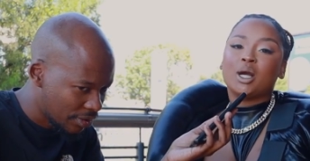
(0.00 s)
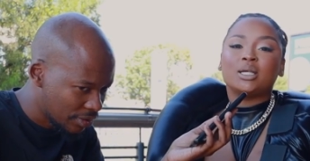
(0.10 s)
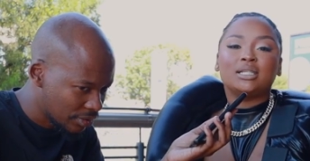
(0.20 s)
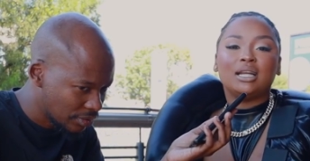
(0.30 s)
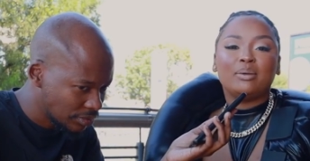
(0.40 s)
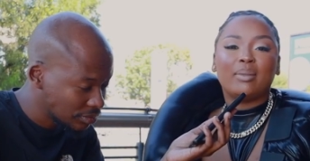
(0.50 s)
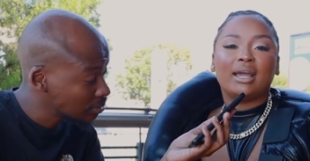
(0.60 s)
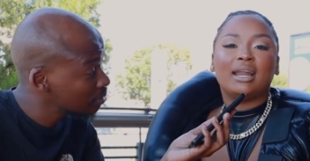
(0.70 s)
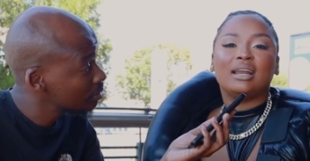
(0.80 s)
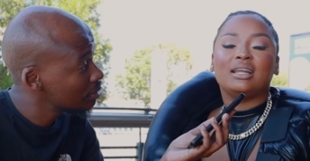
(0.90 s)
Speaker 1: personally
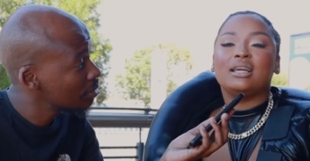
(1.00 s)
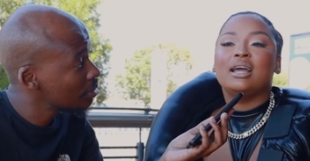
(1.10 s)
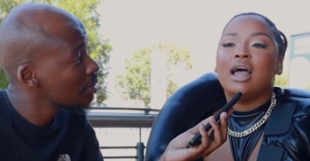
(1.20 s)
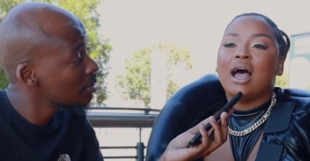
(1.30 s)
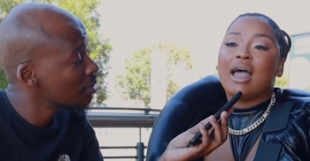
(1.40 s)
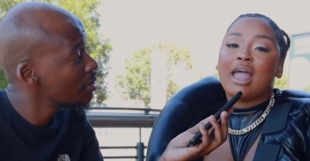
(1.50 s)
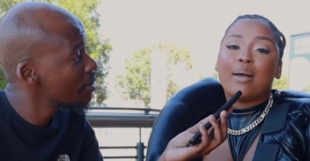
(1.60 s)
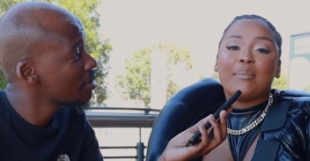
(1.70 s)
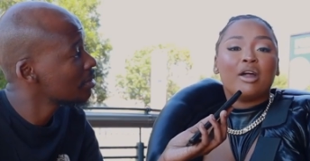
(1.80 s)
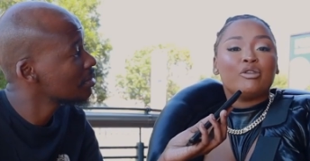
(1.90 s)
mine, honey. I
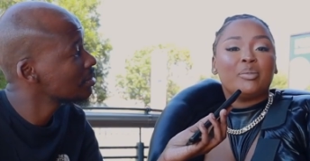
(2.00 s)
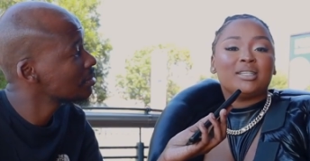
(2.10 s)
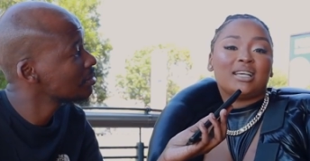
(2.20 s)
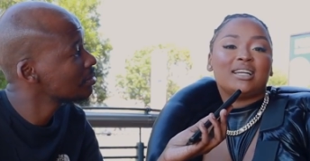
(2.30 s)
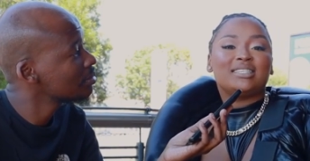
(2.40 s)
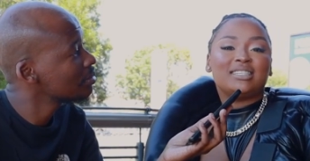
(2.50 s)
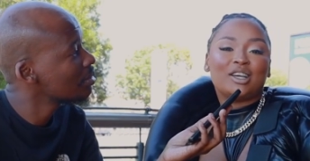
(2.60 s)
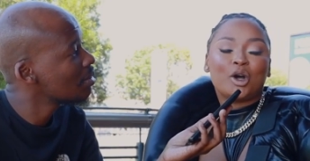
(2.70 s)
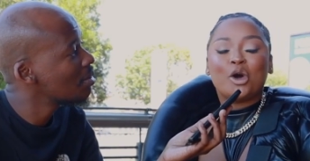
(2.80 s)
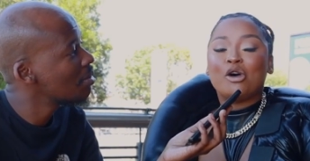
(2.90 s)
am 100% a
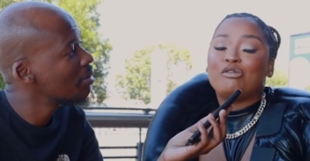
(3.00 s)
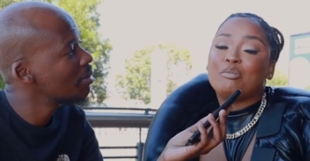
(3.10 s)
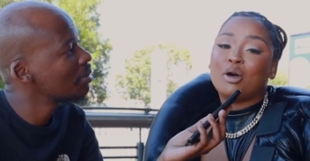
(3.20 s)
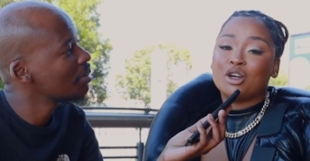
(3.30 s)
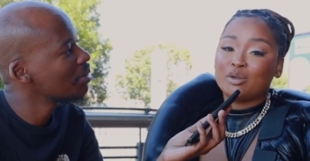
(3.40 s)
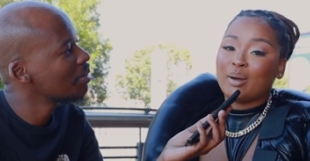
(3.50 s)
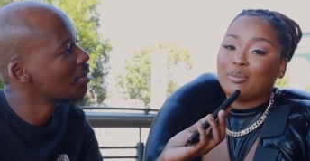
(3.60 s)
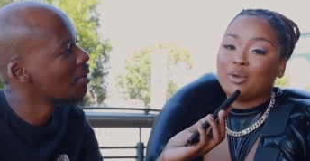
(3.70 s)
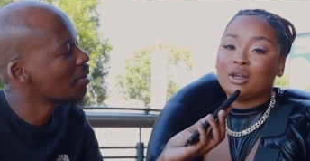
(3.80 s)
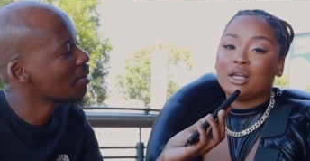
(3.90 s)
CEO of Posh by
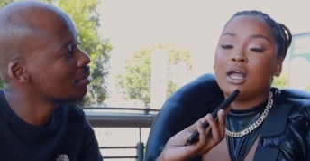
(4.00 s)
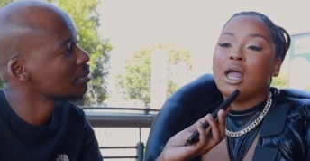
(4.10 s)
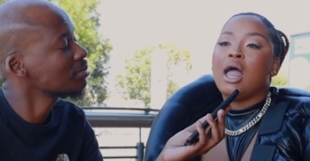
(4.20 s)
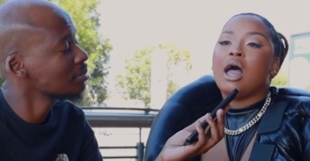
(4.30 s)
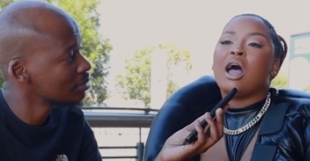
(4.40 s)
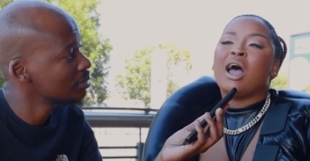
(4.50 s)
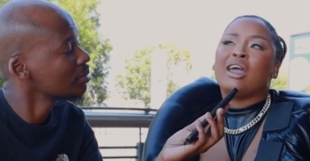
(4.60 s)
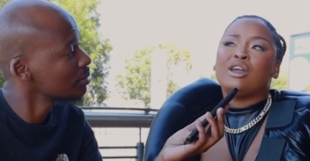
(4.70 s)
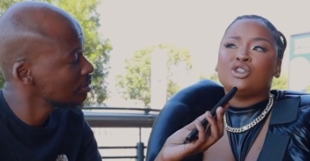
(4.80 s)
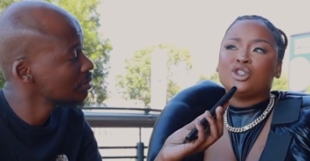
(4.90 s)
Beauty. Uh, I
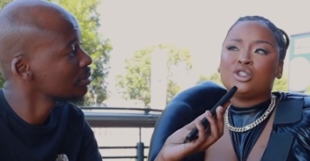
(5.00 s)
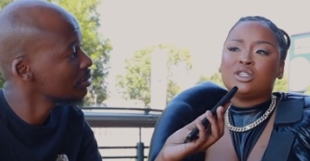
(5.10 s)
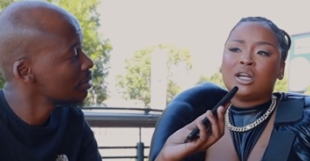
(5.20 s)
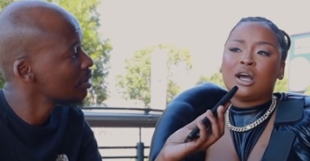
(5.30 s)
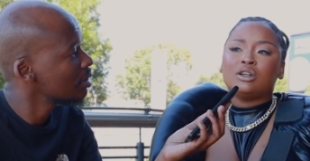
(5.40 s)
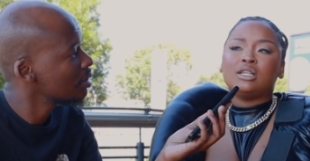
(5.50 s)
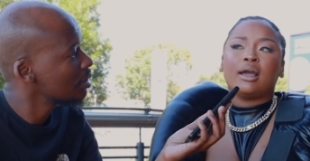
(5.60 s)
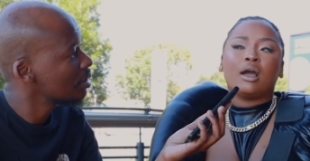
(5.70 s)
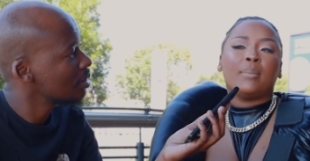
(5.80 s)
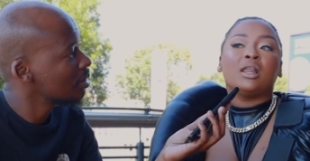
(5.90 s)
introduced it out
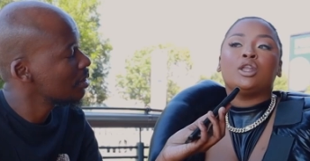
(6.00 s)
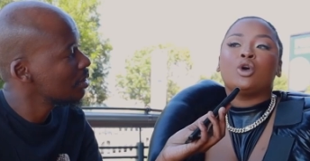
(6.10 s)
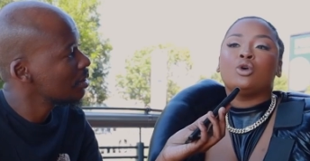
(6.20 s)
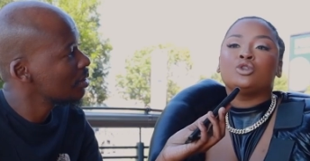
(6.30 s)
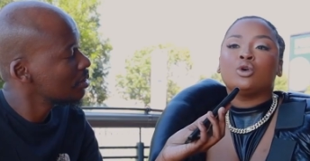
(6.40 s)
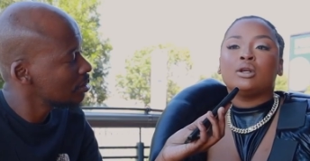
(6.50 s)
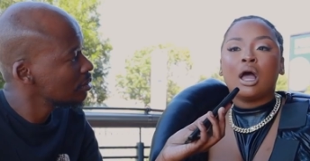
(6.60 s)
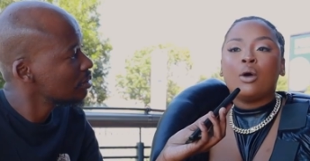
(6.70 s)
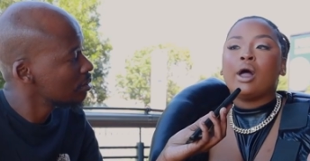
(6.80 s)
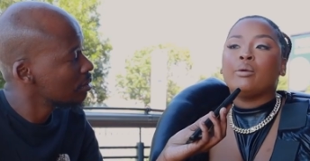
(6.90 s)
like a month ago, so
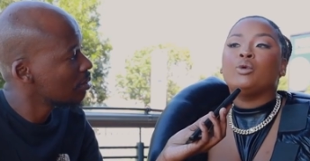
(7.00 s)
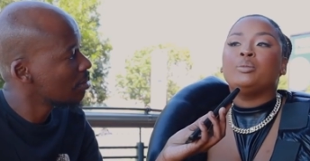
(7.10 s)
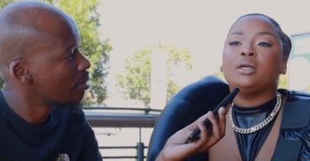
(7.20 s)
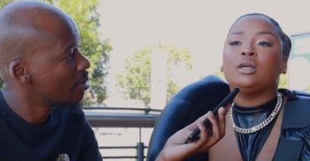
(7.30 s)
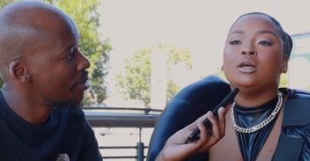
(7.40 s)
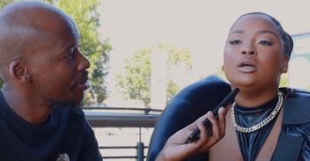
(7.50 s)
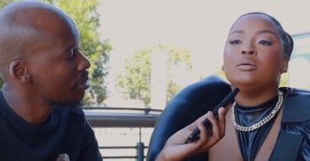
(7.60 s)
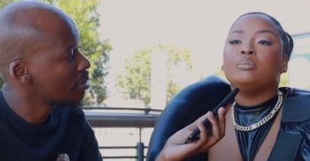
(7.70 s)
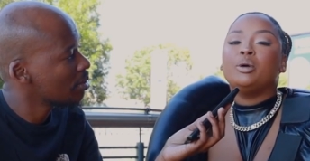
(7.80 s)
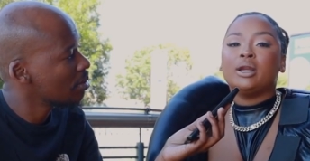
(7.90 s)
now I will be
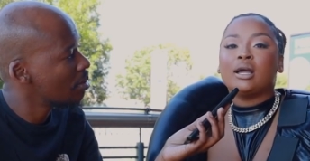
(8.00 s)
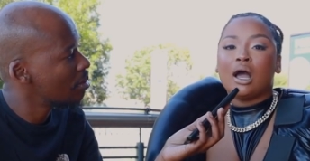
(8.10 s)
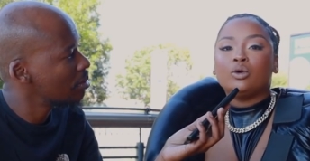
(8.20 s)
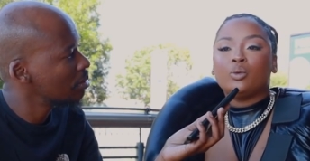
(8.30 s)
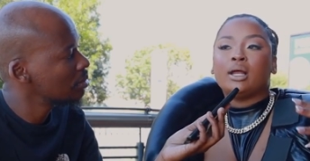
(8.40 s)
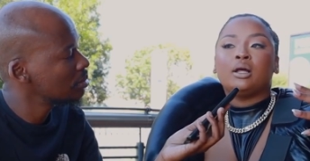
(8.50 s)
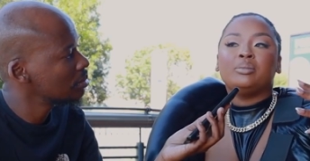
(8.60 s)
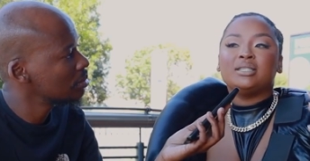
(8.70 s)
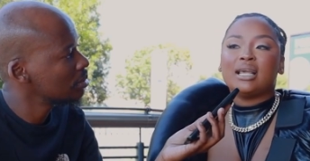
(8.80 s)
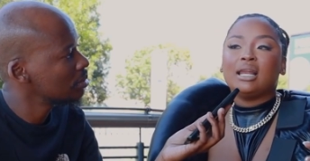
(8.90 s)
putting out what I'll
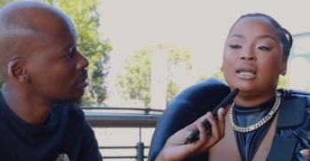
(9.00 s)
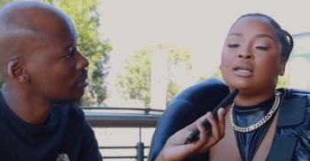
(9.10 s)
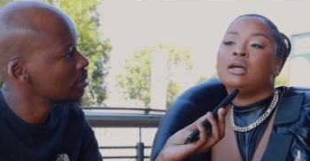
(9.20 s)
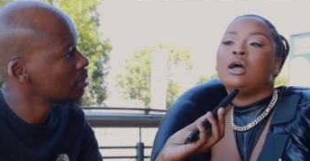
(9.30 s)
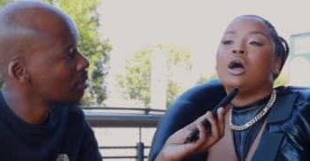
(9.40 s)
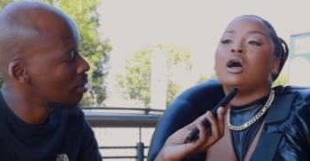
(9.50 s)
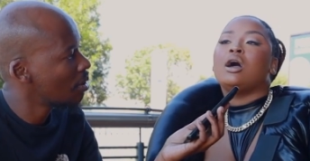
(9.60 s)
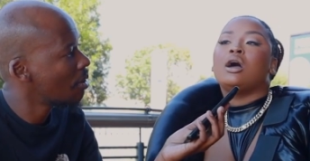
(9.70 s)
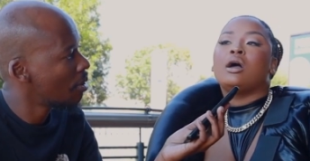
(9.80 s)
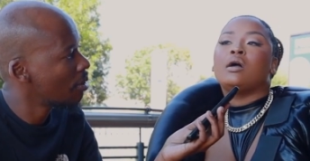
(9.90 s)
be selling.
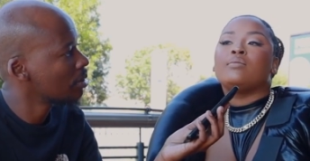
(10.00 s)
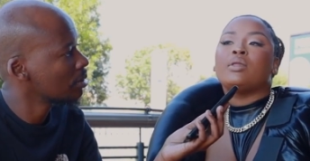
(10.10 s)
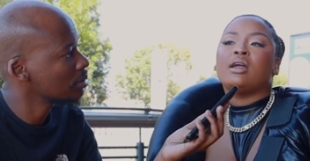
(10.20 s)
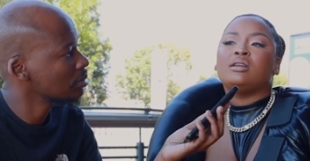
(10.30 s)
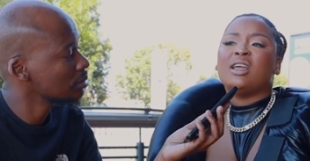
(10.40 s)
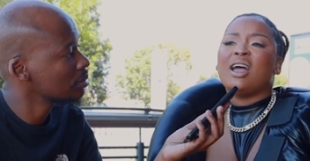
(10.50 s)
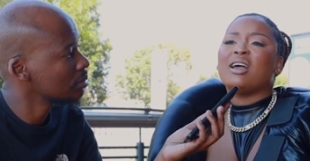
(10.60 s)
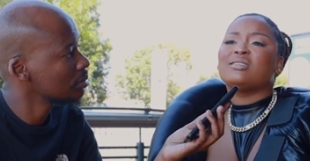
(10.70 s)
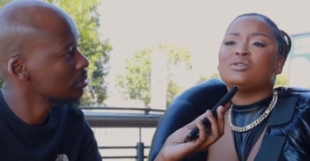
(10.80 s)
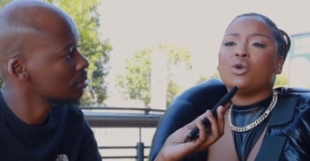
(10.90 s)
Um, and
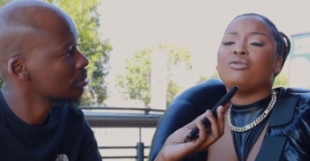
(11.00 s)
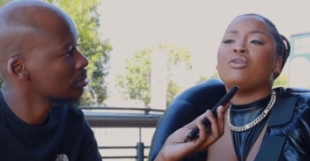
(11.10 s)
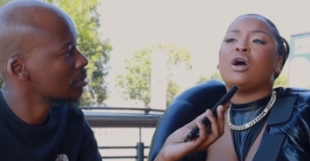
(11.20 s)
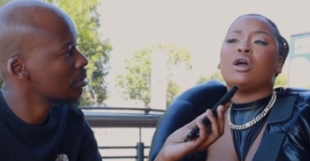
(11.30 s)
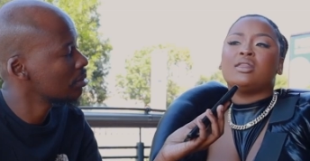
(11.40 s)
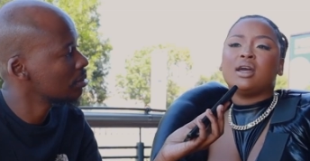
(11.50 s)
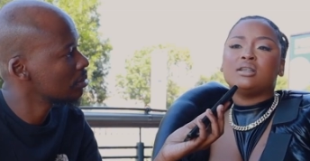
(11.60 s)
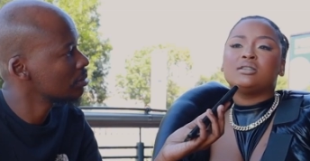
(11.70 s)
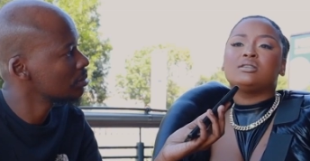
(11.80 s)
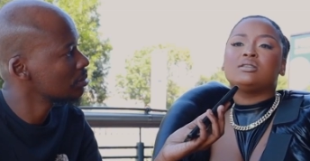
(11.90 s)
yeah, so far that
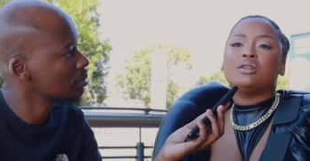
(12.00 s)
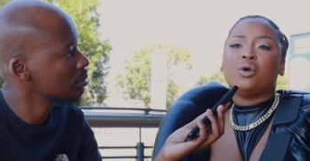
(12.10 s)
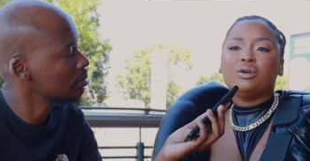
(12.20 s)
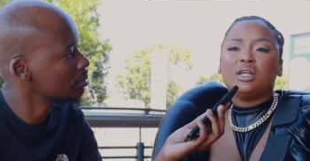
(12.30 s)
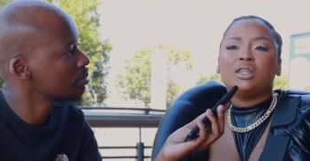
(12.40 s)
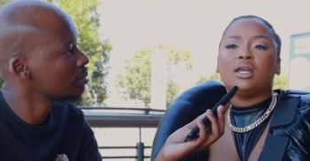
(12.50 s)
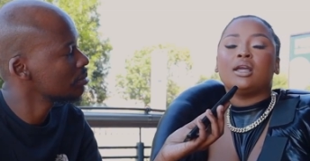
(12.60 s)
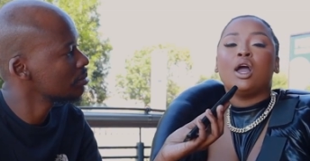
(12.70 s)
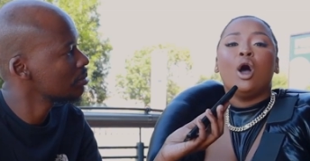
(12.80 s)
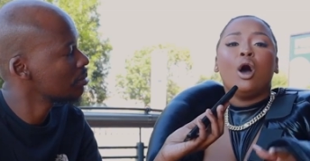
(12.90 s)
is the only thing.
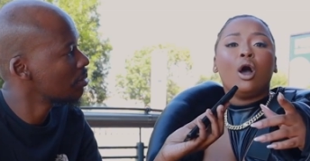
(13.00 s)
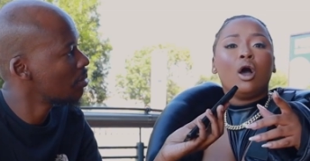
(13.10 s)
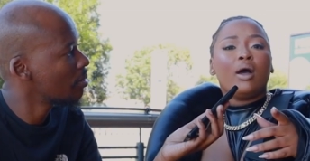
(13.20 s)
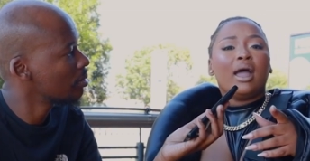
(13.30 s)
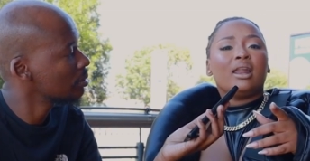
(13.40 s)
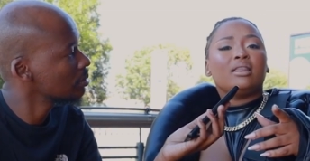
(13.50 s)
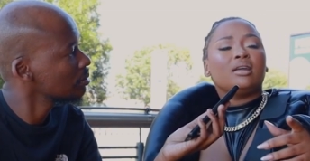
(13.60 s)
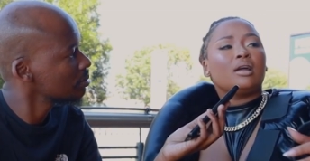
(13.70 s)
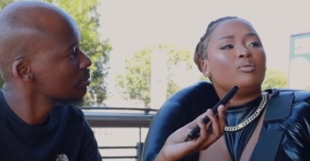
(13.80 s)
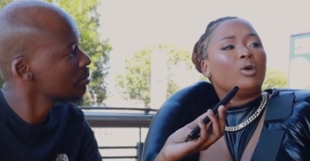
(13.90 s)
Oh, and I
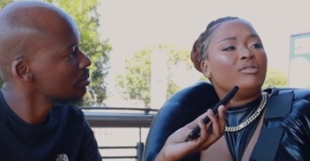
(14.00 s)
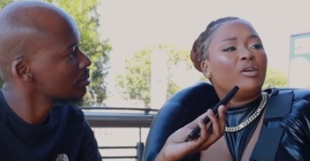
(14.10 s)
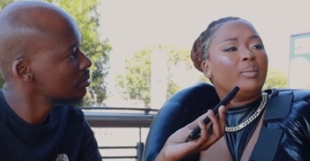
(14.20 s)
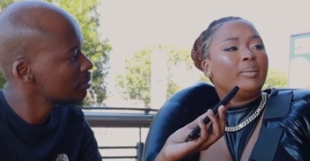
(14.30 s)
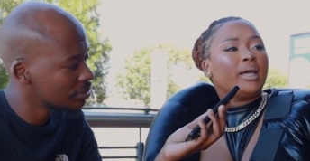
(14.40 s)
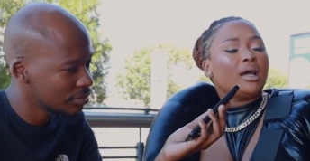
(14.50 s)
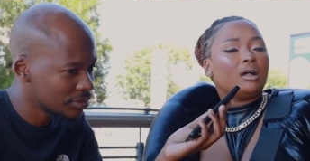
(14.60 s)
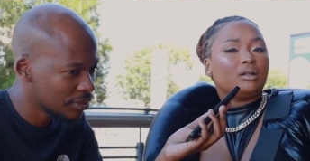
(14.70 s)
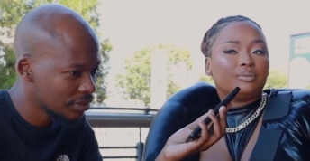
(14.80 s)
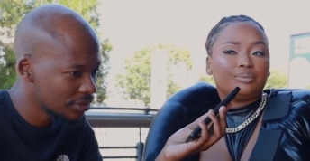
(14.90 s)
think I'm going for
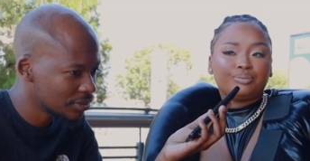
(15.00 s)
BBL